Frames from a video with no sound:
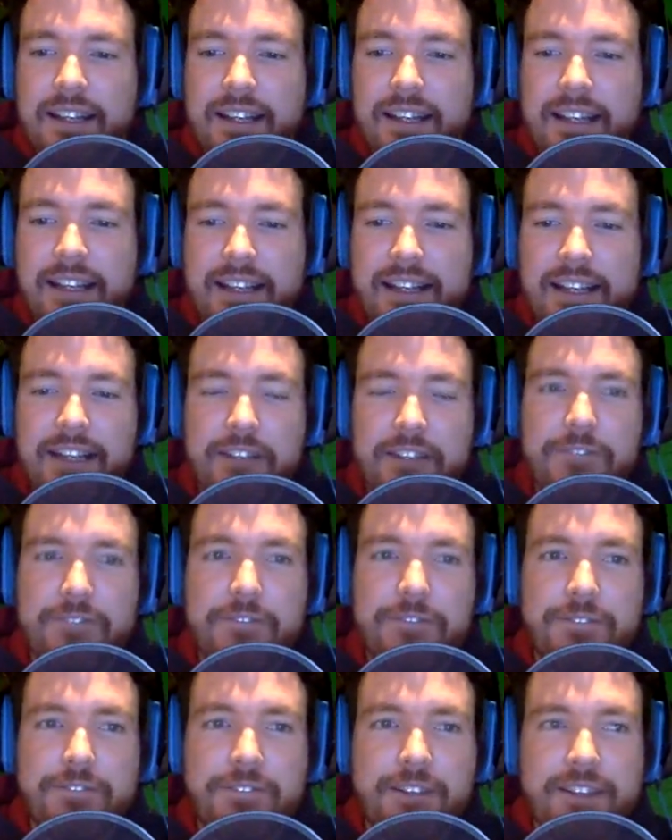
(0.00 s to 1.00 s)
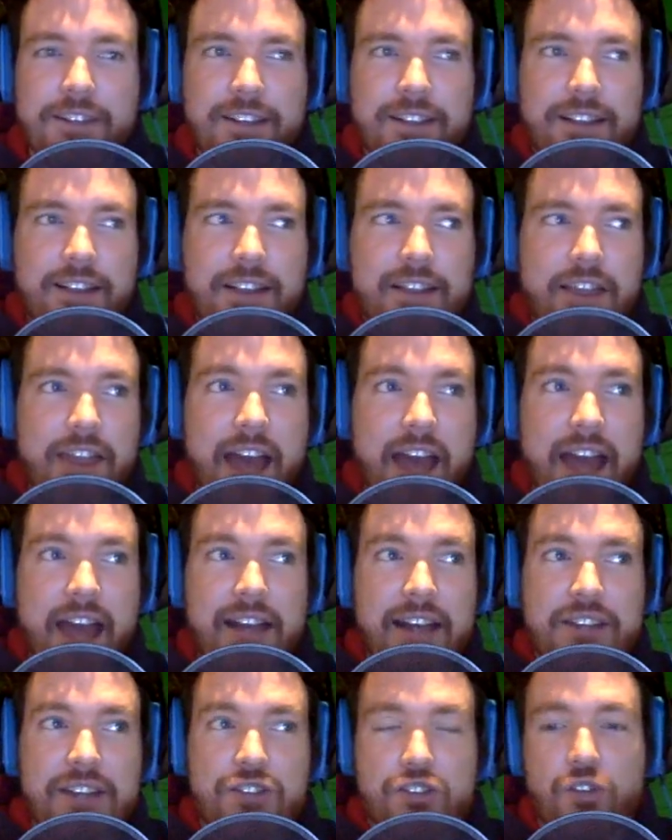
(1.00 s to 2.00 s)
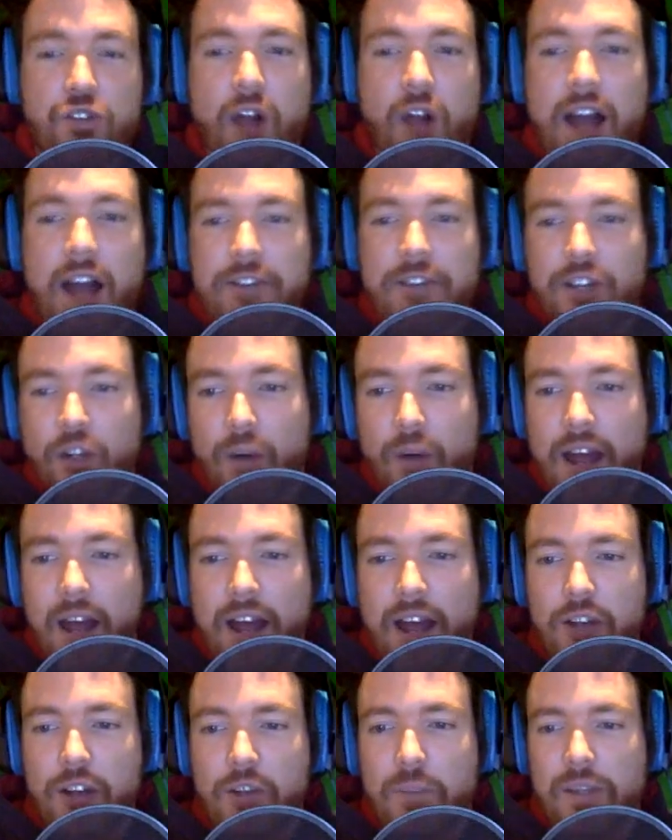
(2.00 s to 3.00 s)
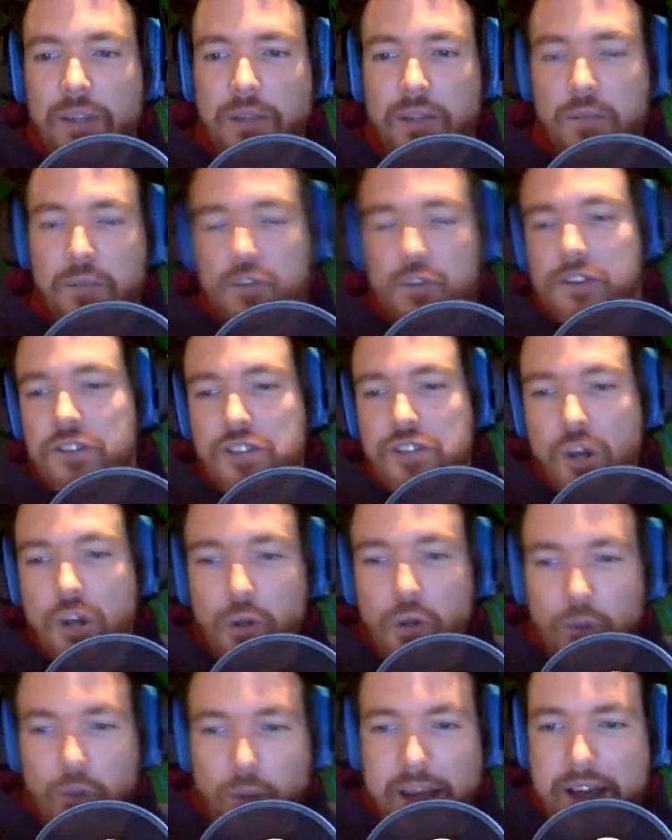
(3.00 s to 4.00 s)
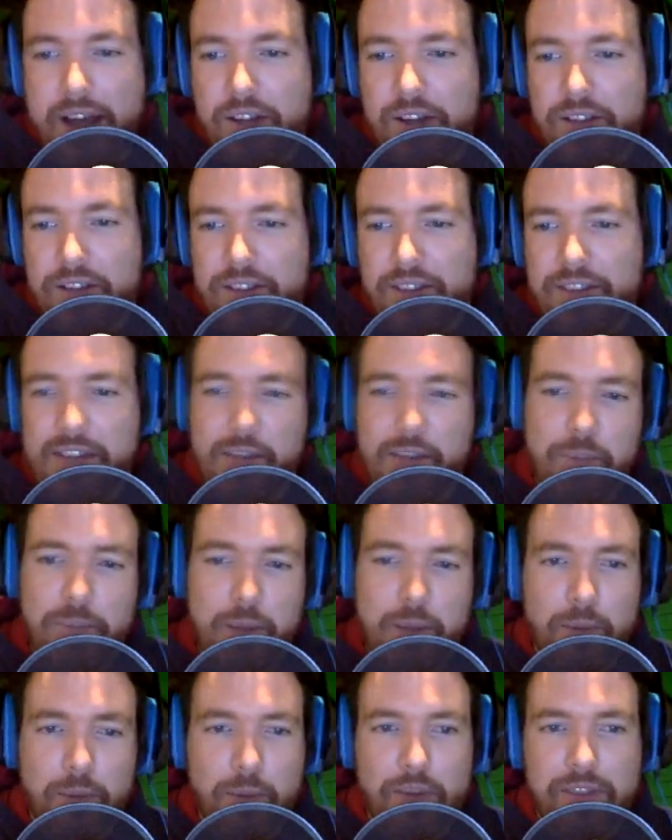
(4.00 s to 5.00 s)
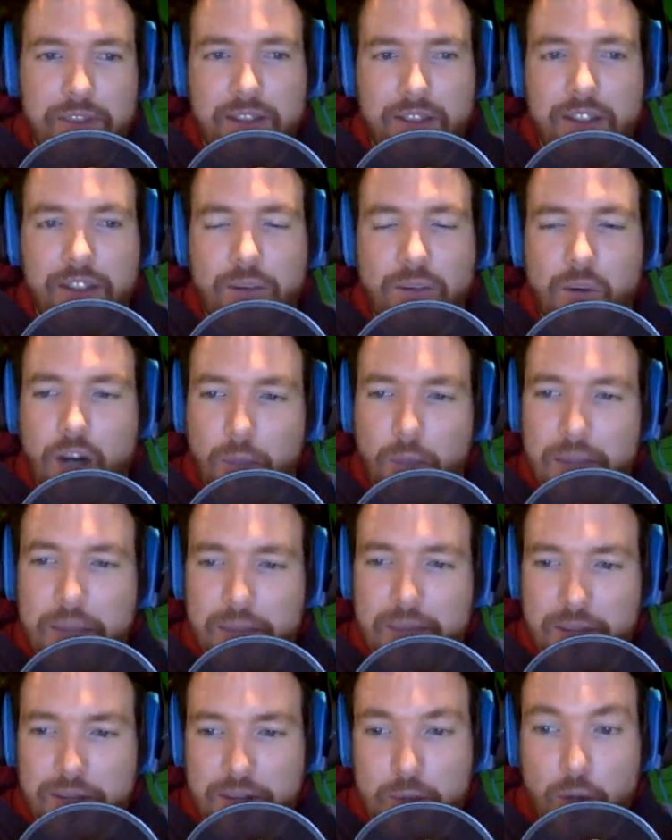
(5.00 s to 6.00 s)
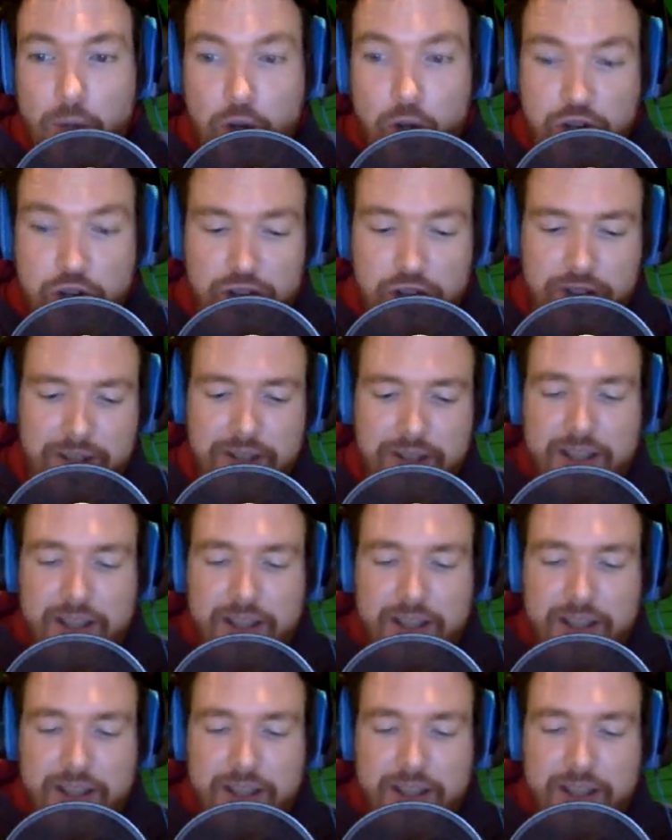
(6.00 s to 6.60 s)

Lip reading: If that is driving around or being towed around, then people are thinking, well, maybe the merchant